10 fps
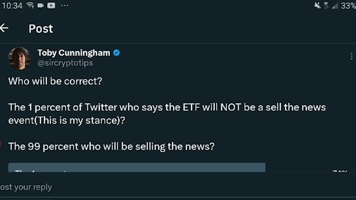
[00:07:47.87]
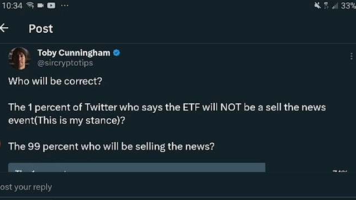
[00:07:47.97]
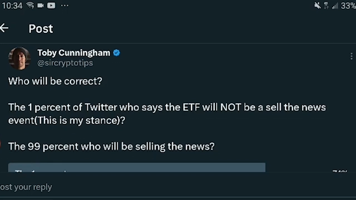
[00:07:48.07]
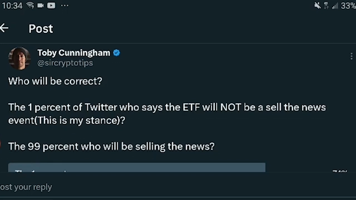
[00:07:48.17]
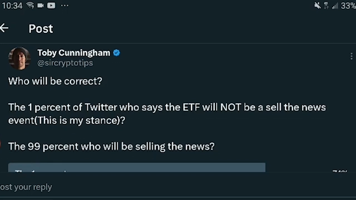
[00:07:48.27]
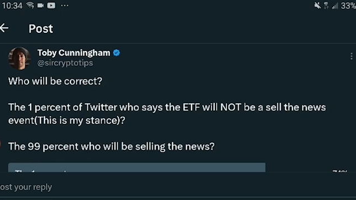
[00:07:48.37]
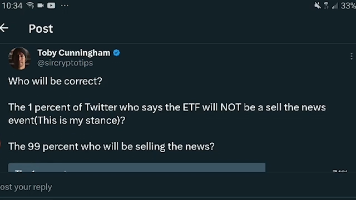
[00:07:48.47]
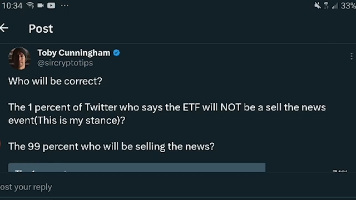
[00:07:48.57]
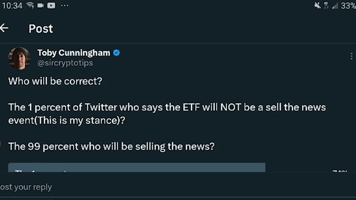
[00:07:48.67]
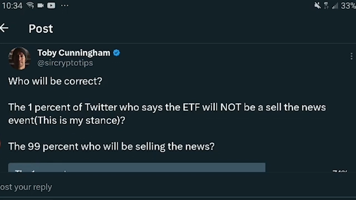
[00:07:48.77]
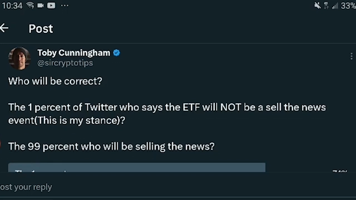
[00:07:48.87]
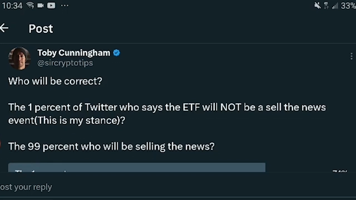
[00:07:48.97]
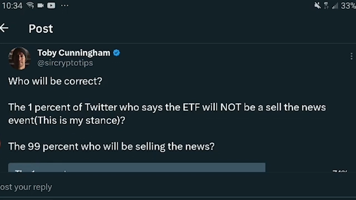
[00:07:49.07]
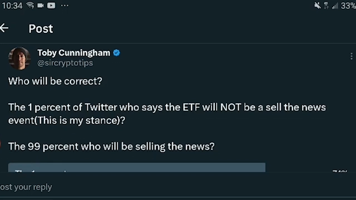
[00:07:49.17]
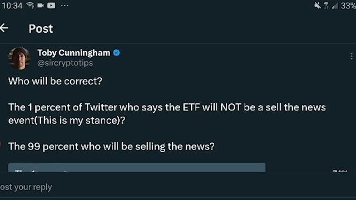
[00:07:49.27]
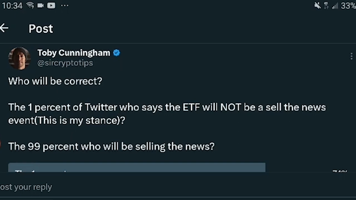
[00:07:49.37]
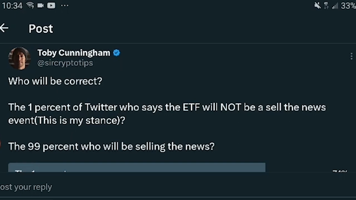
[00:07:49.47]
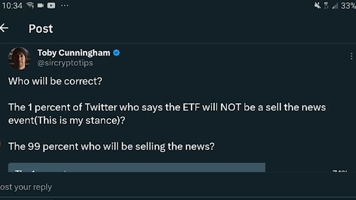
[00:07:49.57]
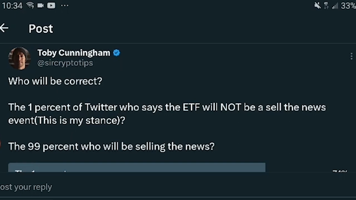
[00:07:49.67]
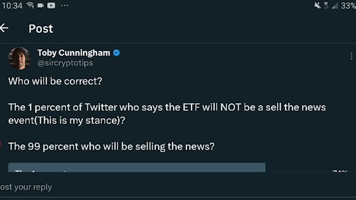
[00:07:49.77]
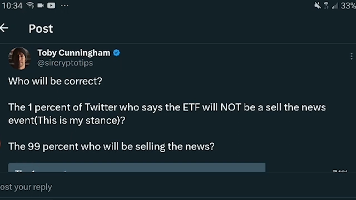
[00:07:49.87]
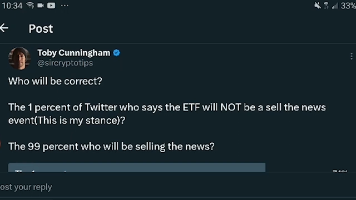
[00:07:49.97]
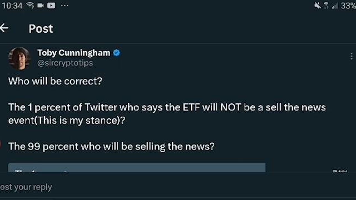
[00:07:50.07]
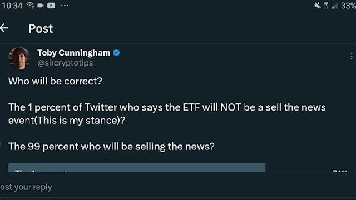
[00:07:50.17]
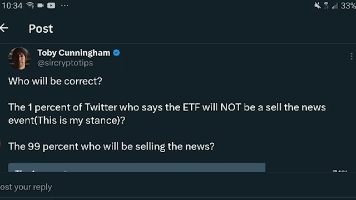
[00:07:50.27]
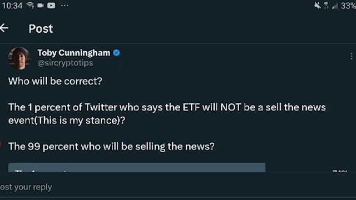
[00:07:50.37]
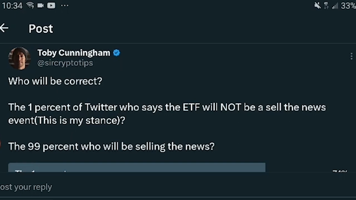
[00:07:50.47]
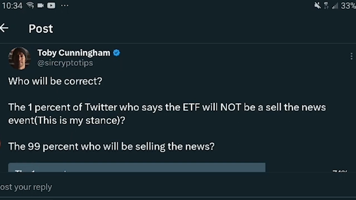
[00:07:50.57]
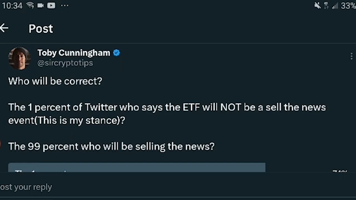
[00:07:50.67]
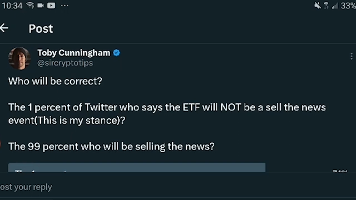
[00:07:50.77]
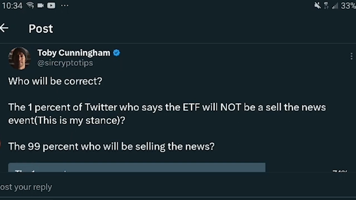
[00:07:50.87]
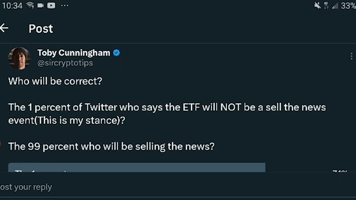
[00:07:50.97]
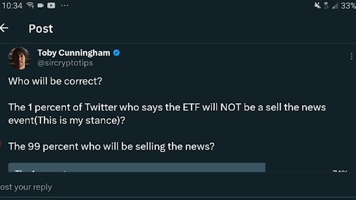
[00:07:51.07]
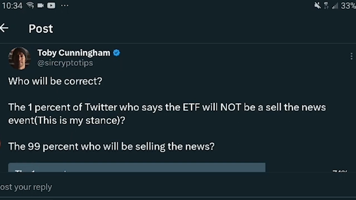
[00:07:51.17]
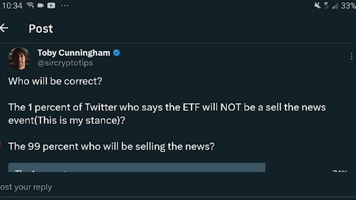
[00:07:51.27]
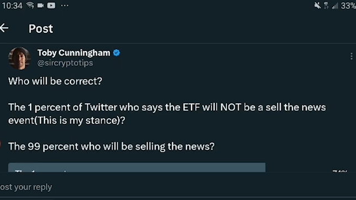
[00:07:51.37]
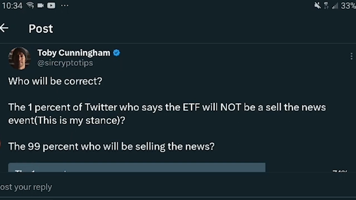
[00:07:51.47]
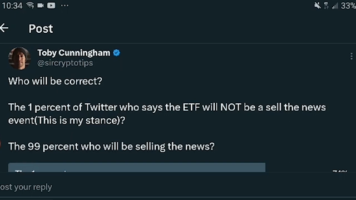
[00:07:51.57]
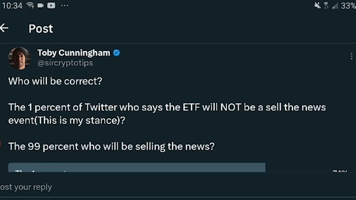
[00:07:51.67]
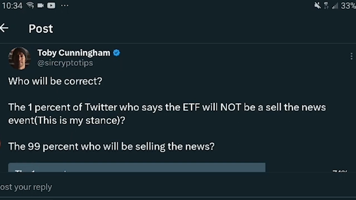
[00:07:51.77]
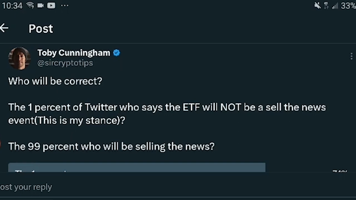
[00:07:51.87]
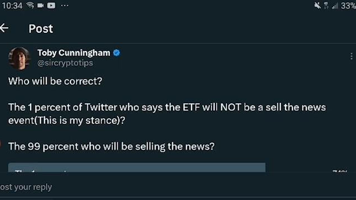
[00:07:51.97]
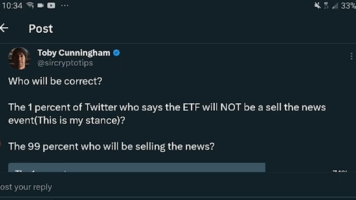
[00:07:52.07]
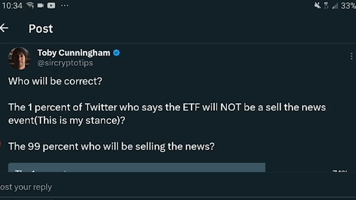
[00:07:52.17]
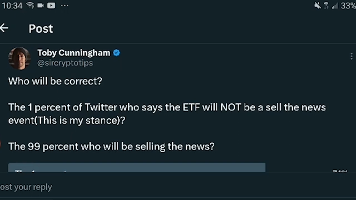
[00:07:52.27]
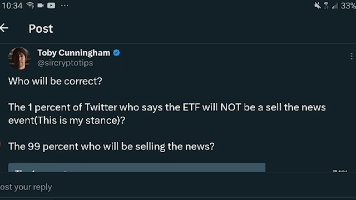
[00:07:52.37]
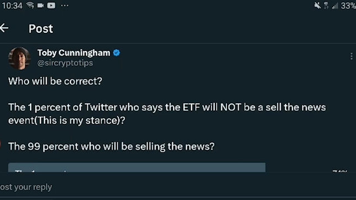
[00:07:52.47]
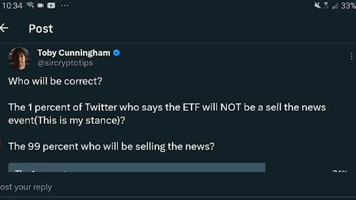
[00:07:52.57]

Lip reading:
No face is visible, so there are no lips to read.